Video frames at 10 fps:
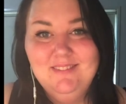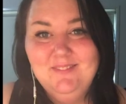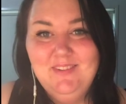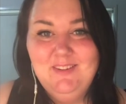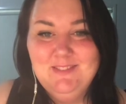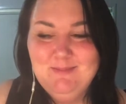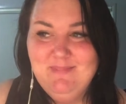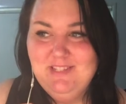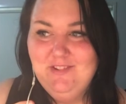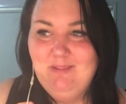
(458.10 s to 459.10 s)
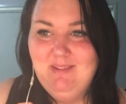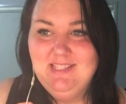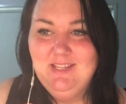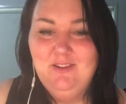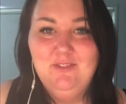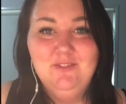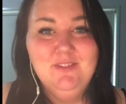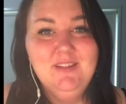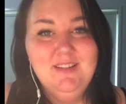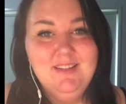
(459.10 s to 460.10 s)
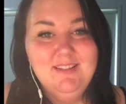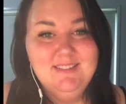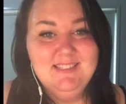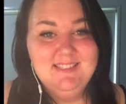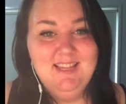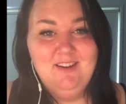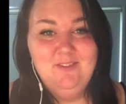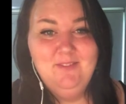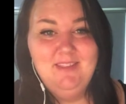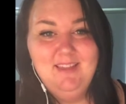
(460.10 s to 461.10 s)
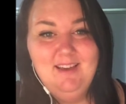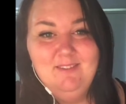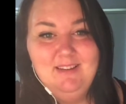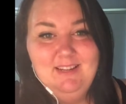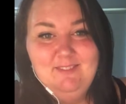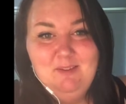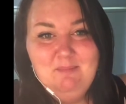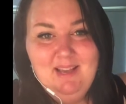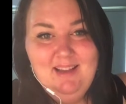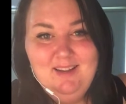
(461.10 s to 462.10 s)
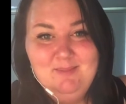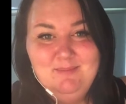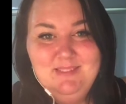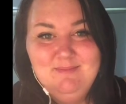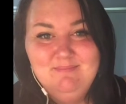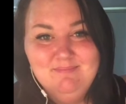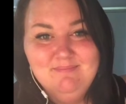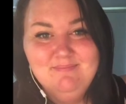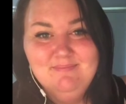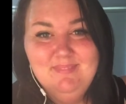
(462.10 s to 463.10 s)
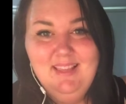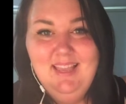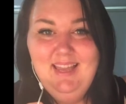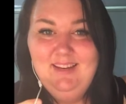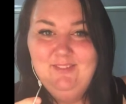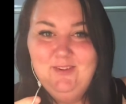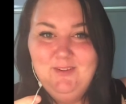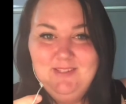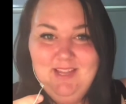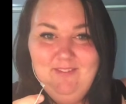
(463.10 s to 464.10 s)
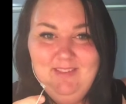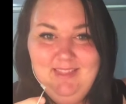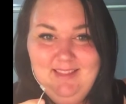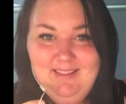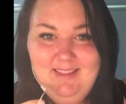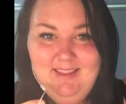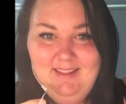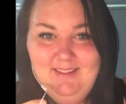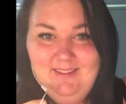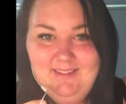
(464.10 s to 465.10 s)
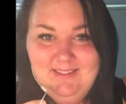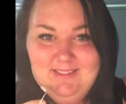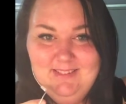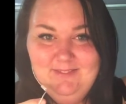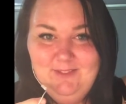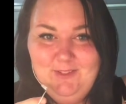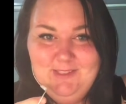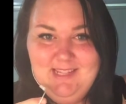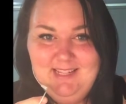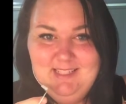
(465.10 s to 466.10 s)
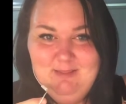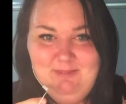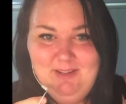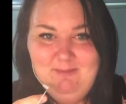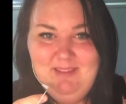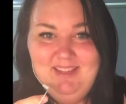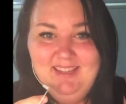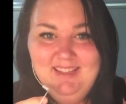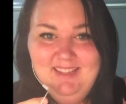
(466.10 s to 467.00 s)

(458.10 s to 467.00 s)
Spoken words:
When I was measuring myself, to start off with, I would lift up my arms, and of course, everything that you lose falls down to the bottom there.